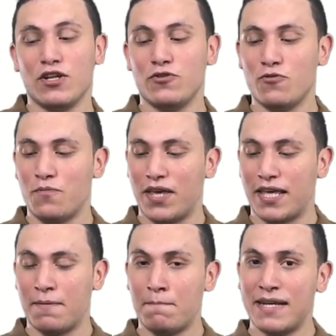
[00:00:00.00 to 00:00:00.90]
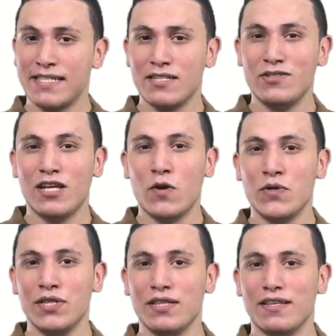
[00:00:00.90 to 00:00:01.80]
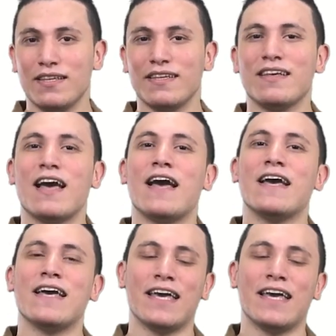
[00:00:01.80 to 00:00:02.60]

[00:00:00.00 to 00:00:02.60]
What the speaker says: to make a masculine noun